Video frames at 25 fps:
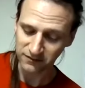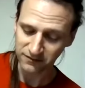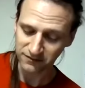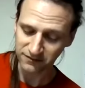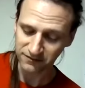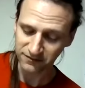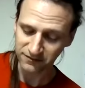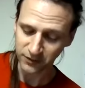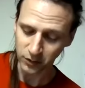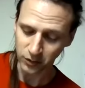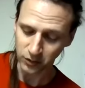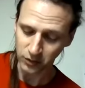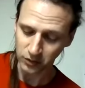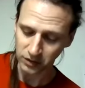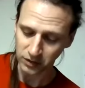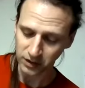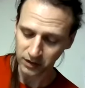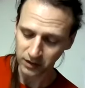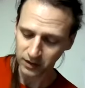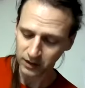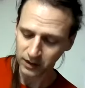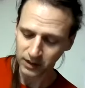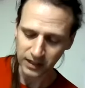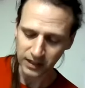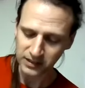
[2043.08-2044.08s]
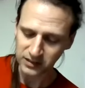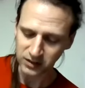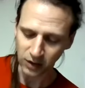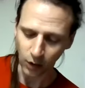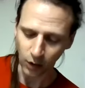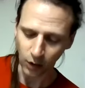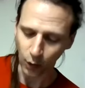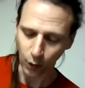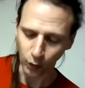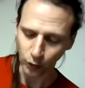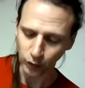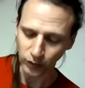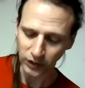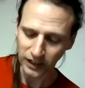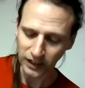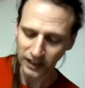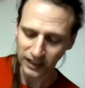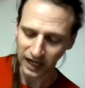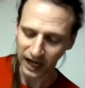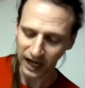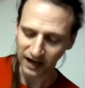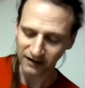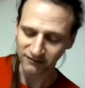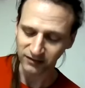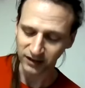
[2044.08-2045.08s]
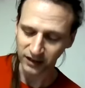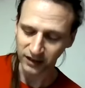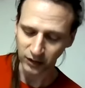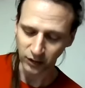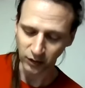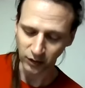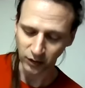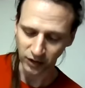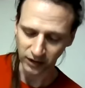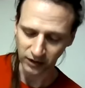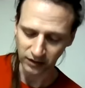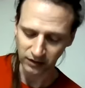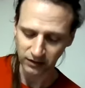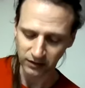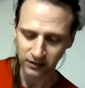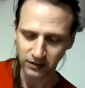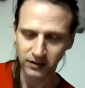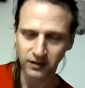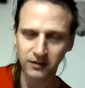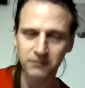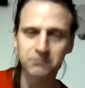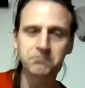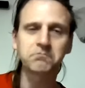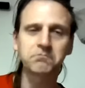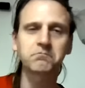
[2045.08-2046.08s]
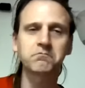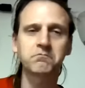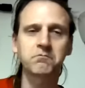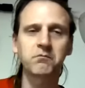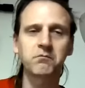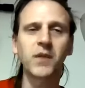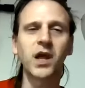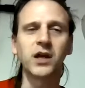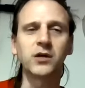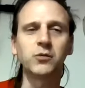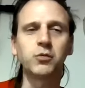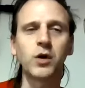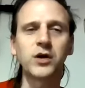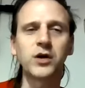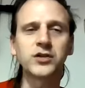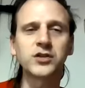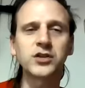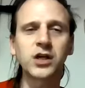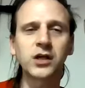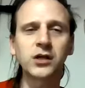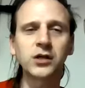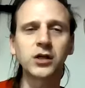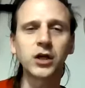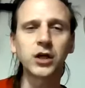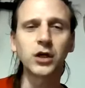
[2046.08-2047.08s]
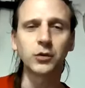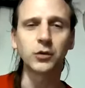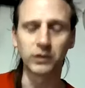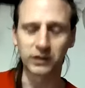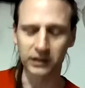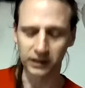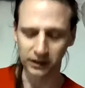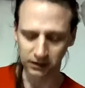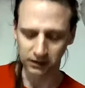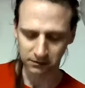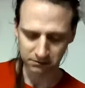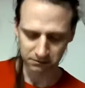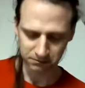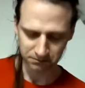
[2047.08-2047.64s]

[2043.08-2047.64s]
of food, his only livelihood. It was concluded.